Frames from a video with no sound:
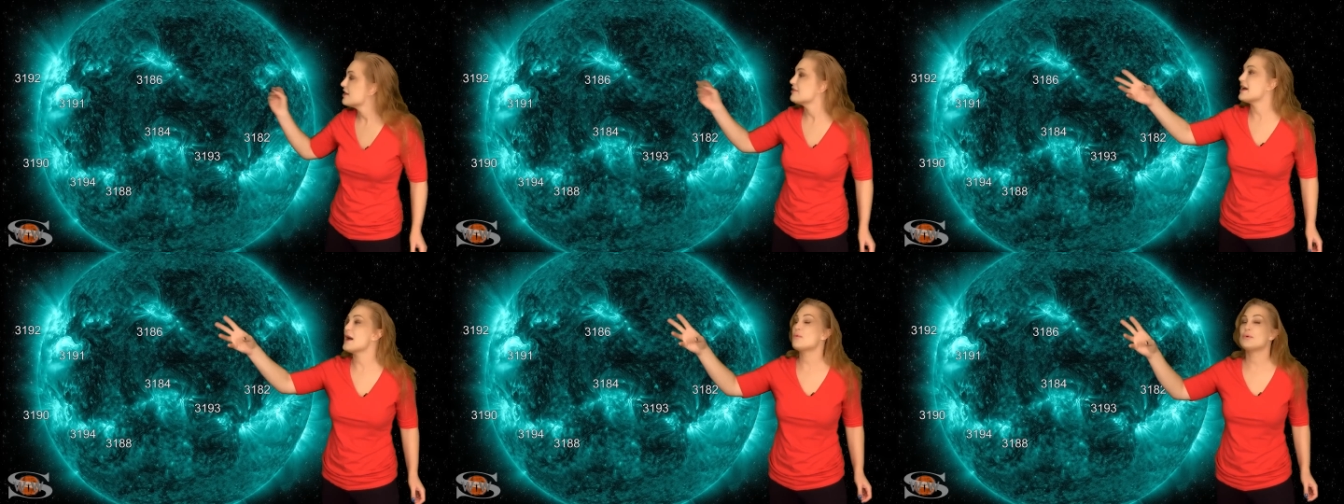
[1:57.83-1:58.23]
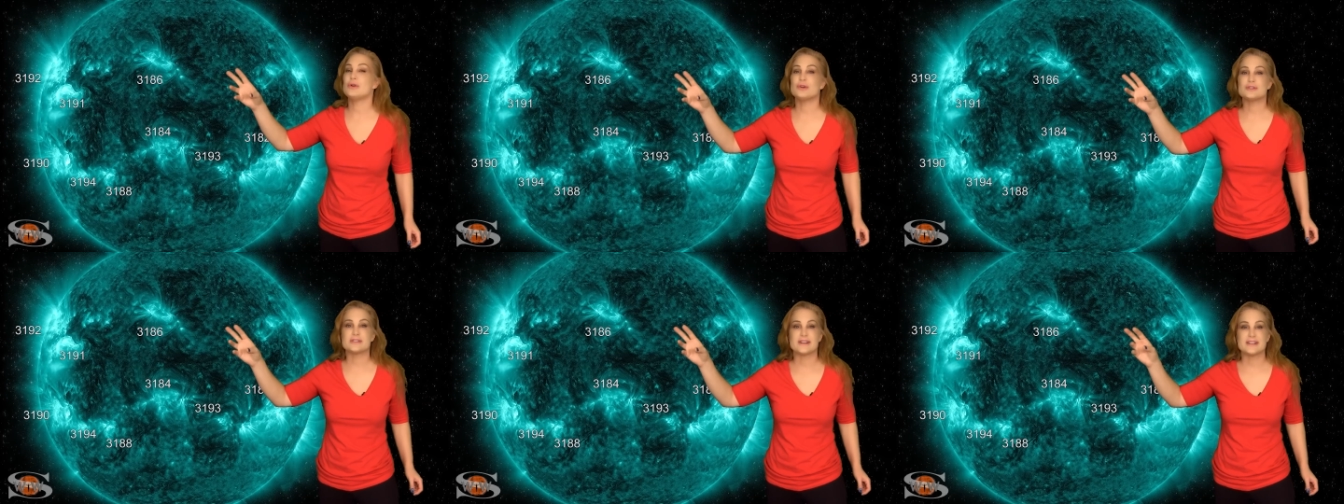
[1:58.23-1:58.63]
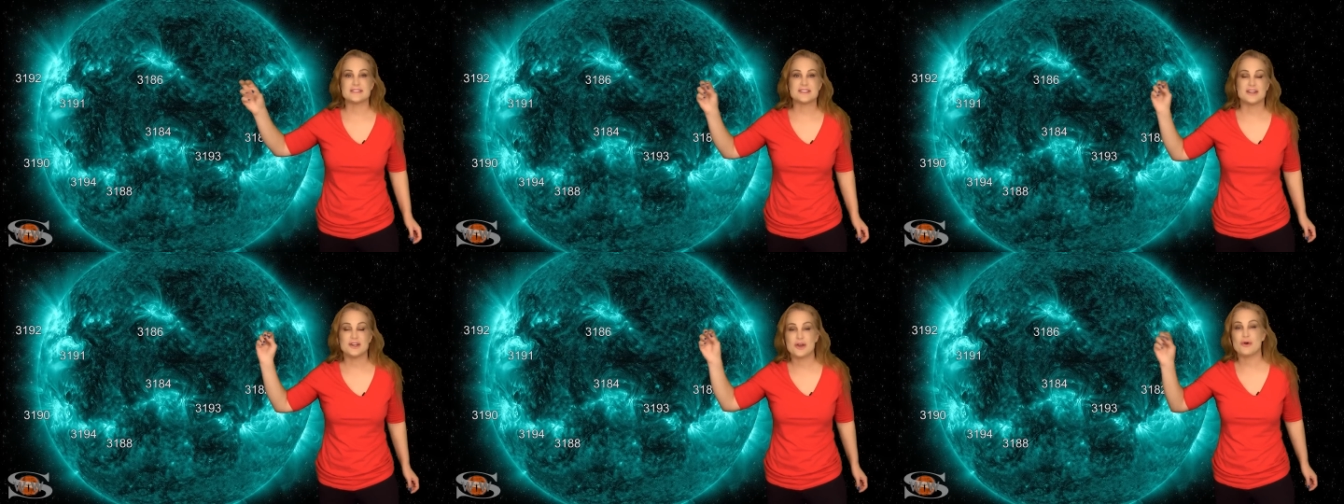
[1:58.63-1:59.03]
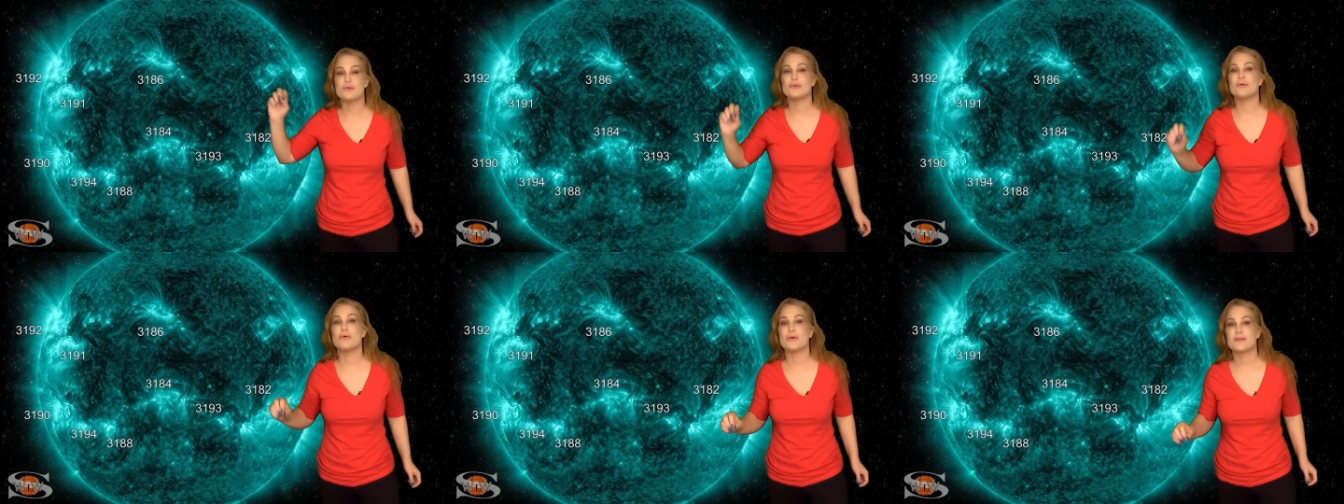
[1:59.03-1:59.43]
That one looks like it's going to go
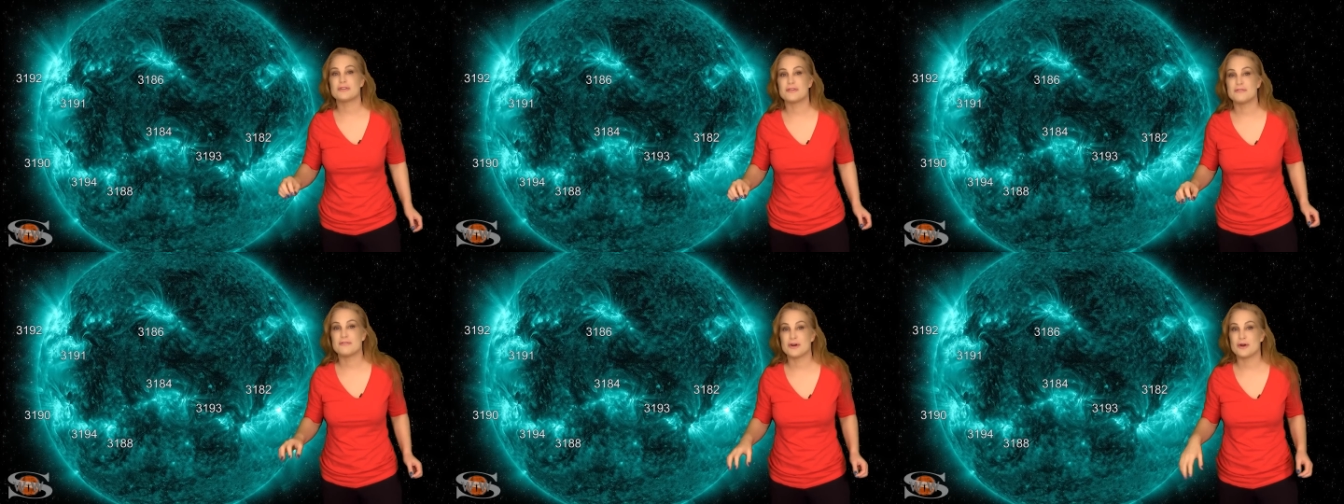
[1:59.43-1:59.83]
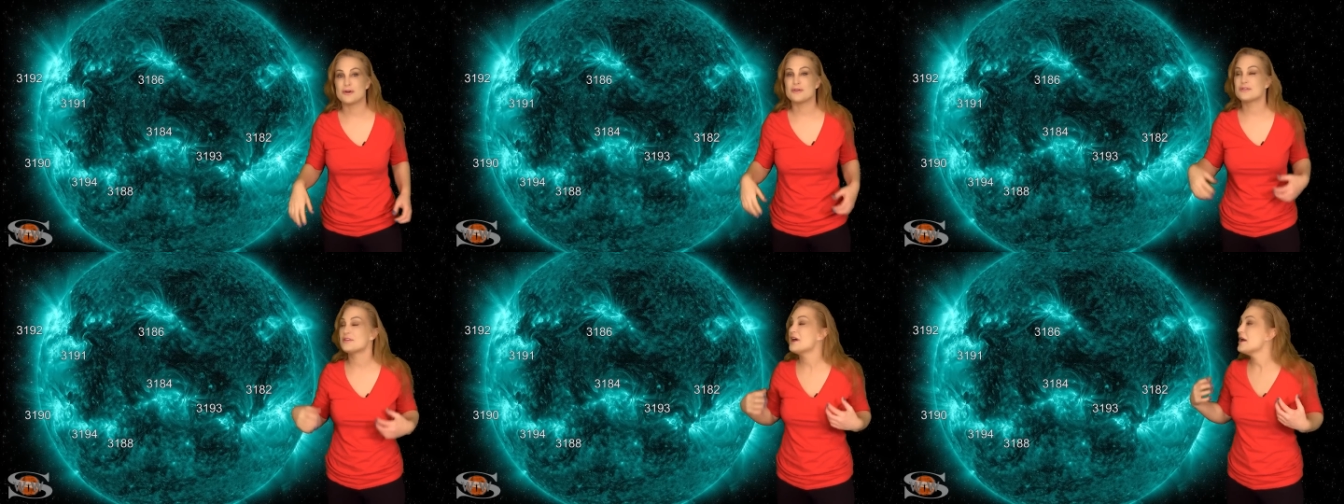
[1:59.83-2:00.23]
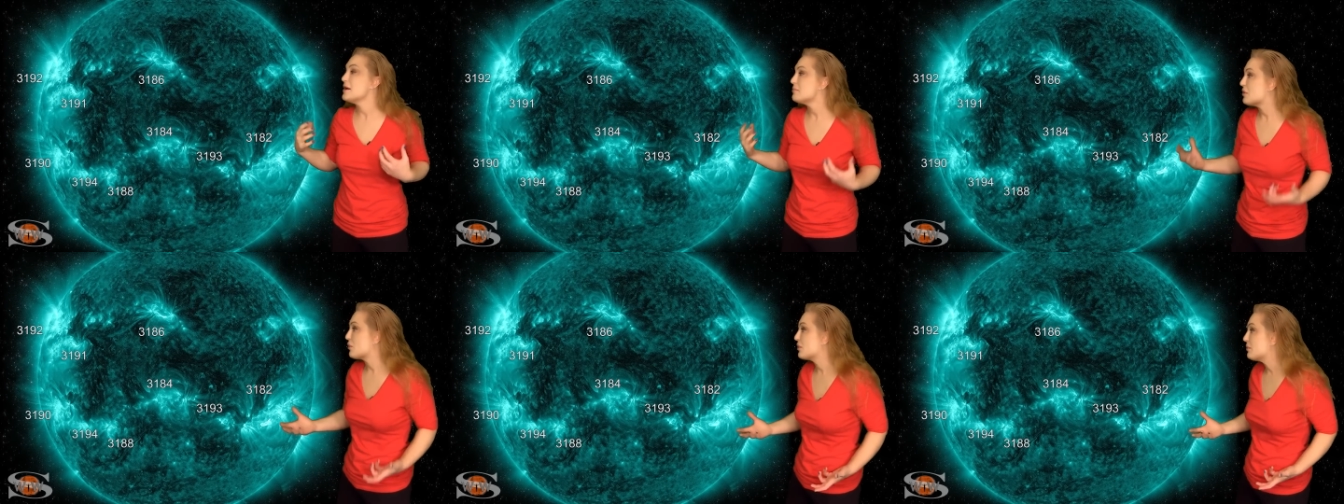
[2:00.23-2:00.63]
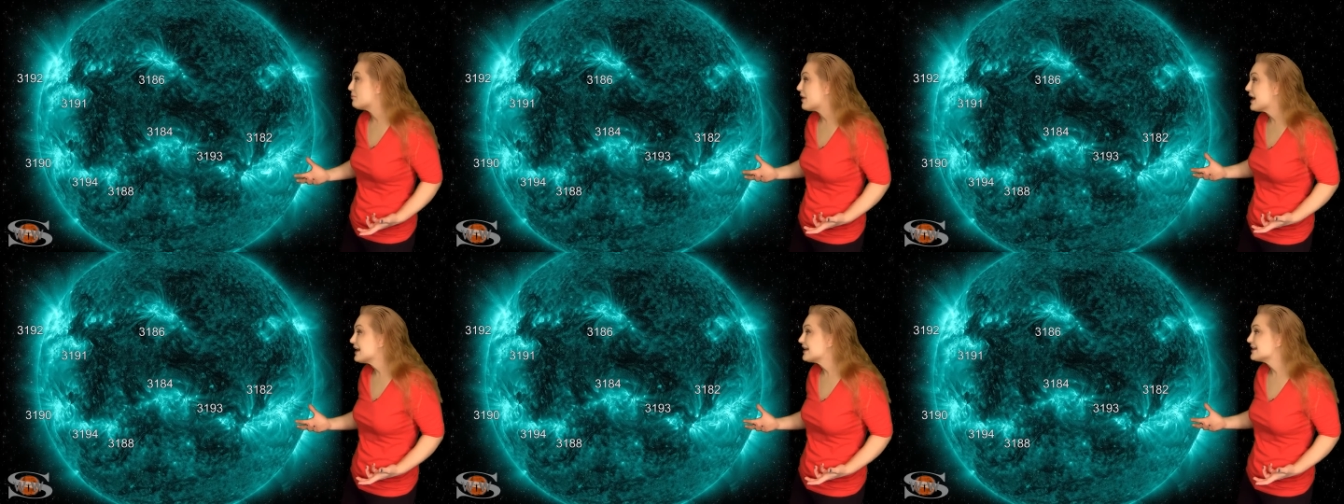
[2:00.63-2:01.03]
north of Earth, but we
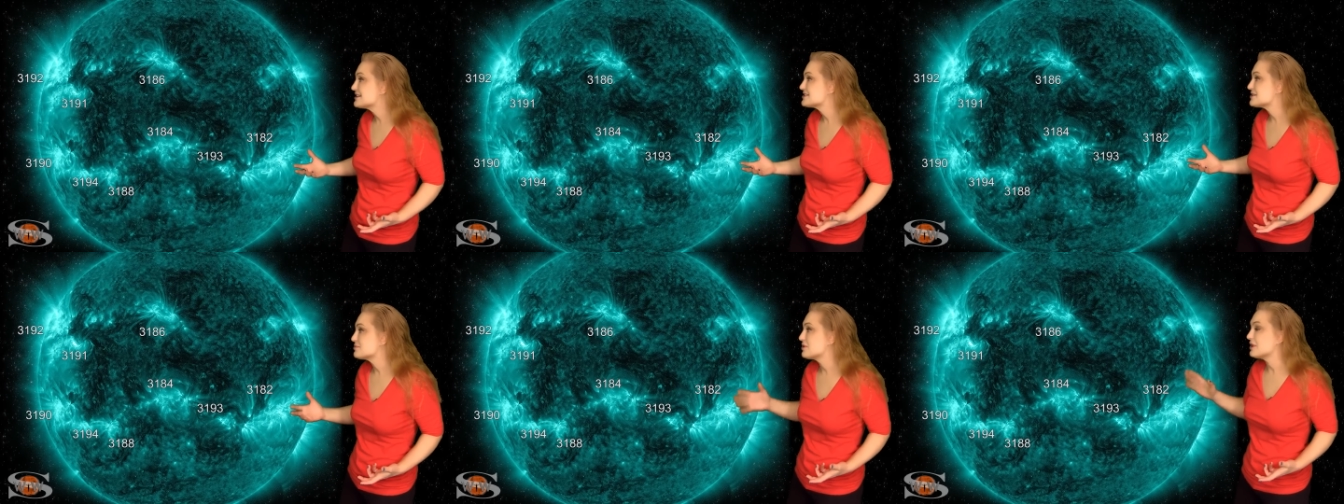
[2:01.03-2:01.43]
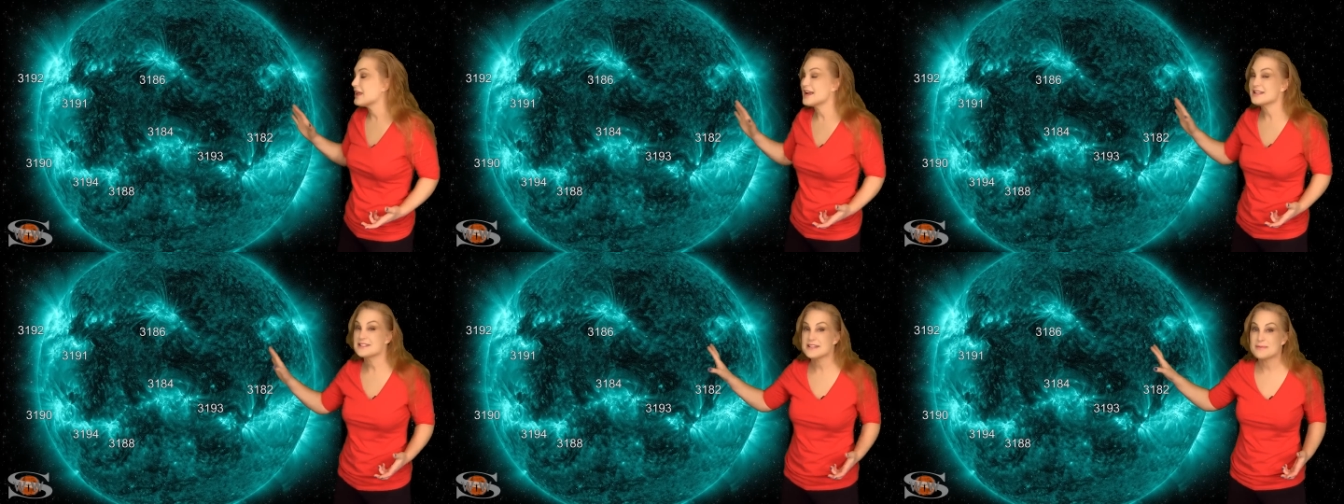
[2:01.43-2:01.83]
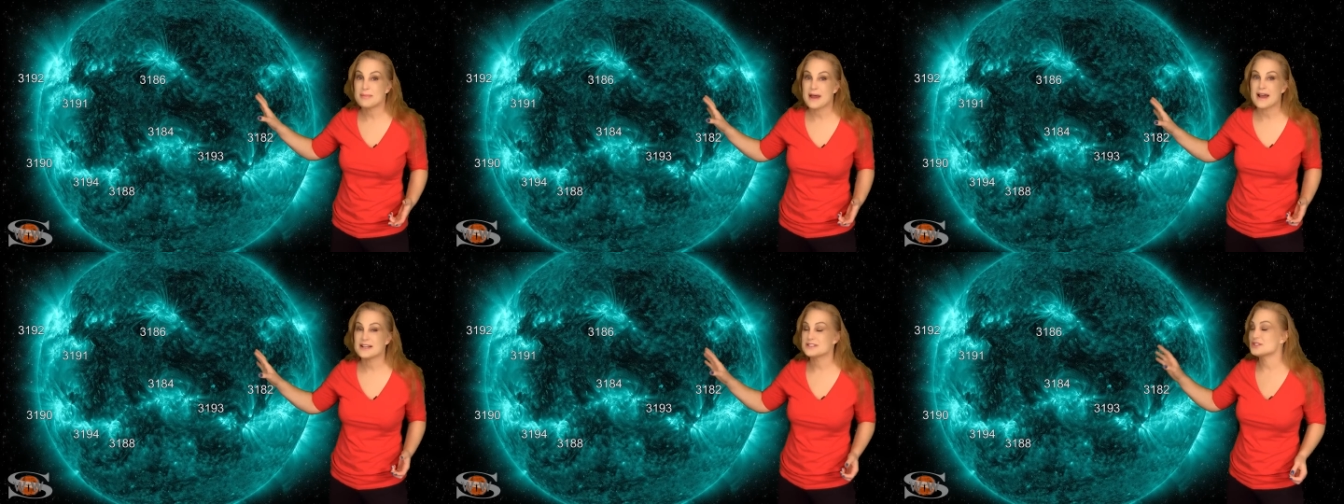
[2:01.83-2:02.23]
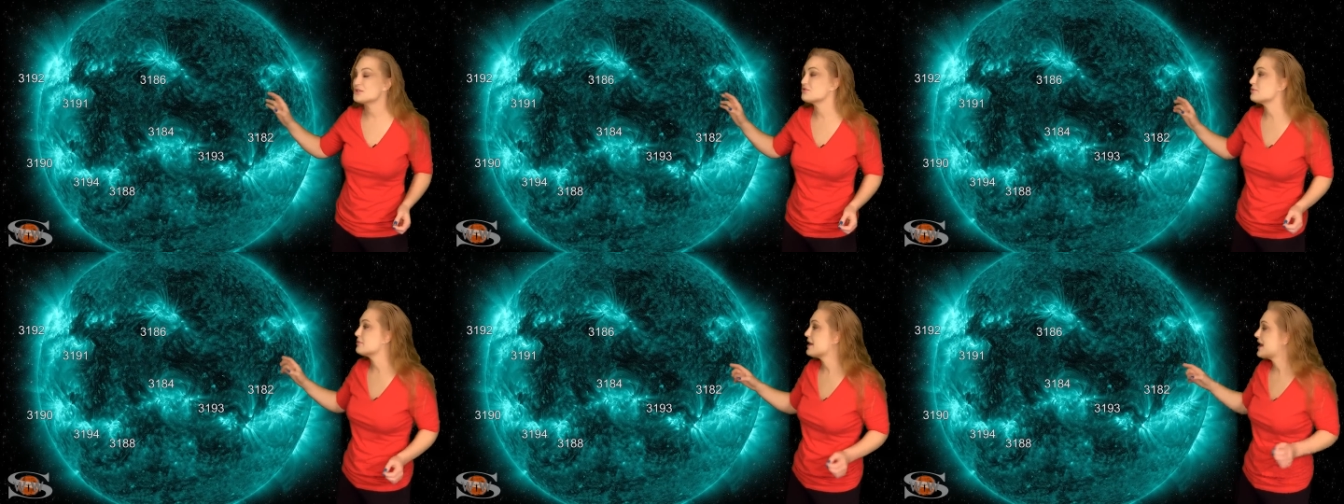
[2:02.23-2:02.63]
might get some glancing passage from